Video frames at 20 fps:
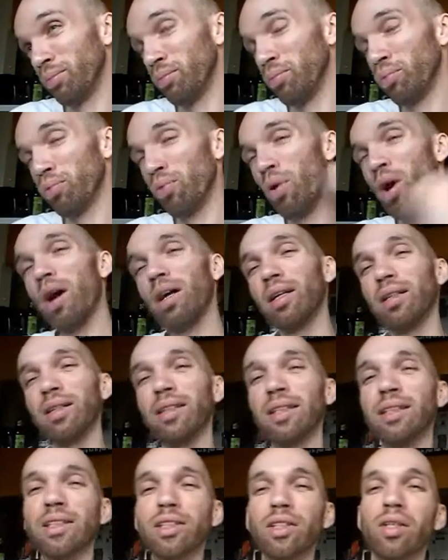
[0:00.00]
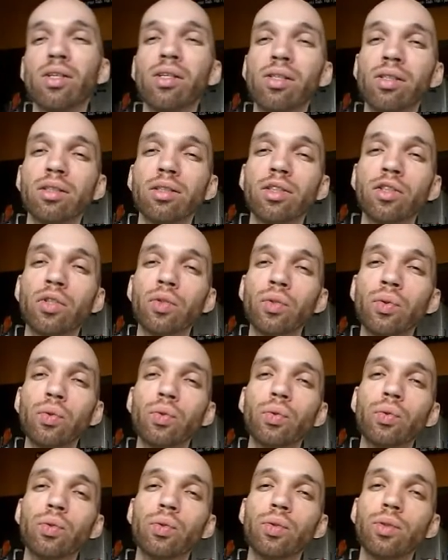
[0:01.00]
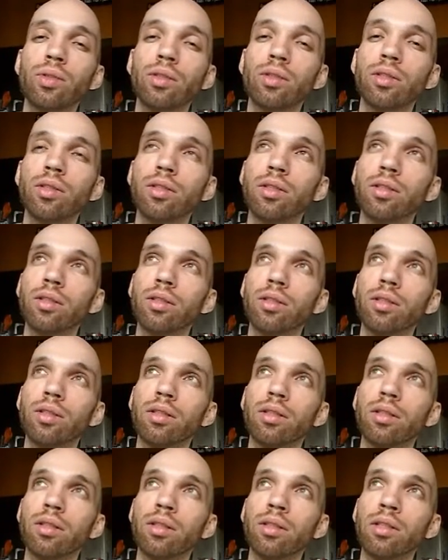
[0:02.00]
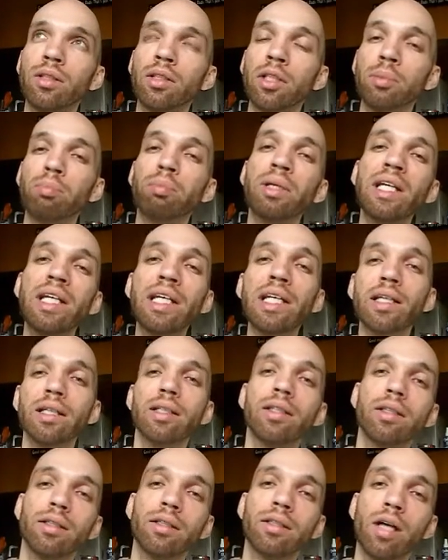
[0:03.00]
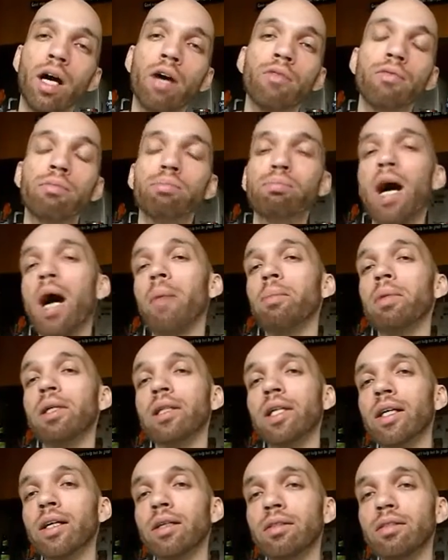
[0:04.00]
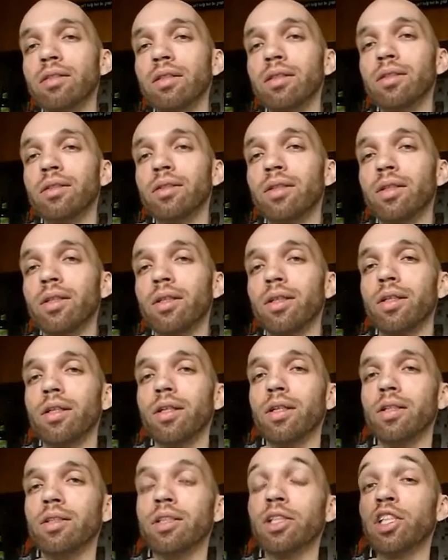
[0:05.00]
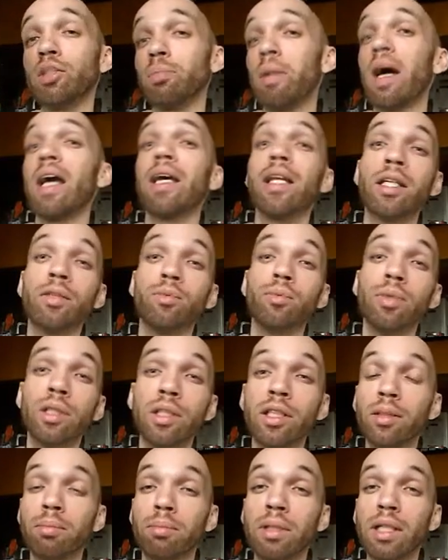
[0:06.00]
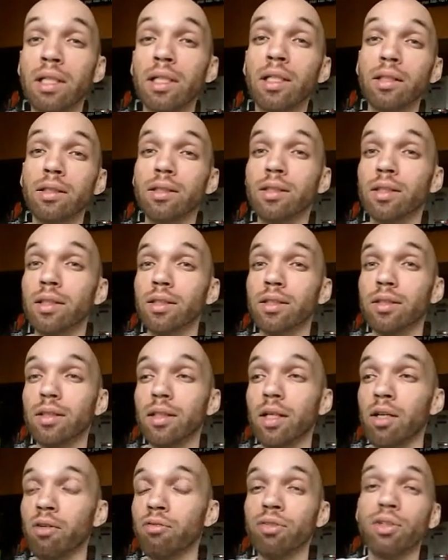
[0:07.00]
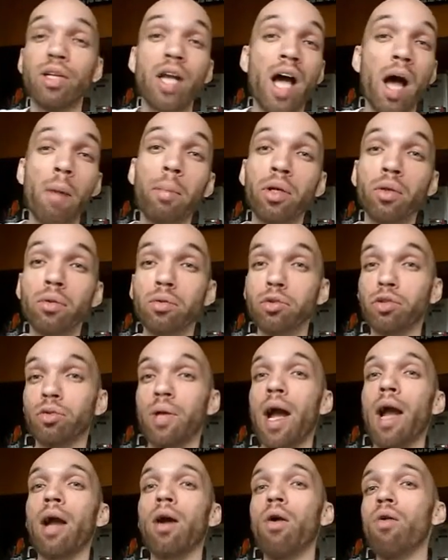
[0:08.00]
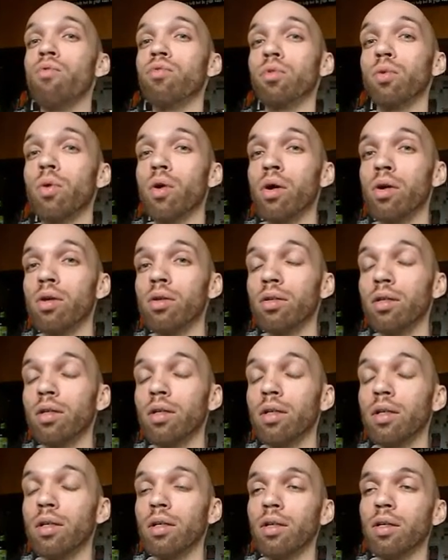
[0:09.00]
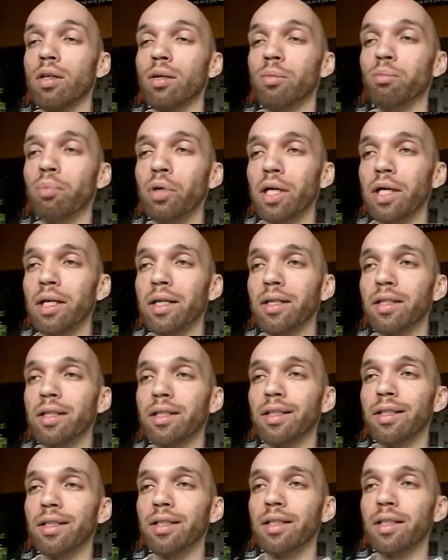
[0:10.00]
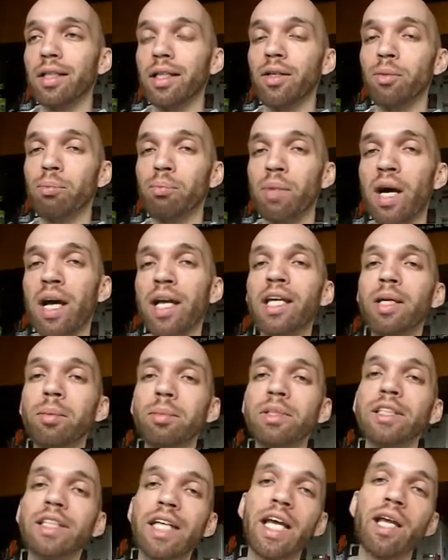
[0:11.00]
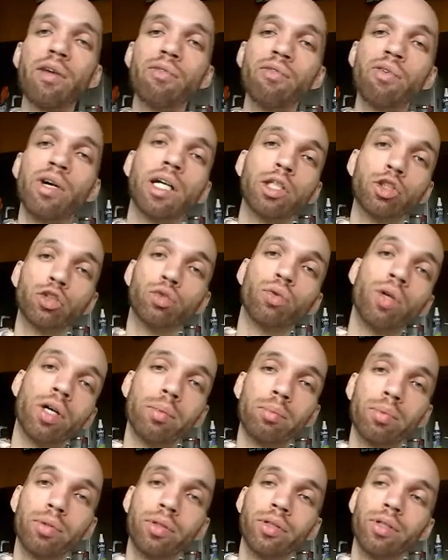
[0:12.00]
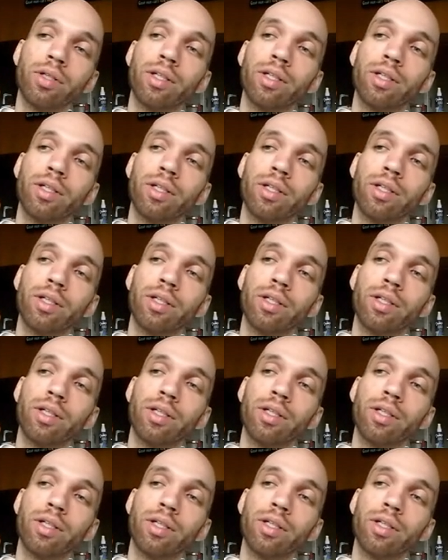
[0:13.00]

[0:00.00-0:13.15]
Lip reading: brought this song to the peak of popularity, despite it really being just a phenomenal track overall. But by him saying "fuck Trump,"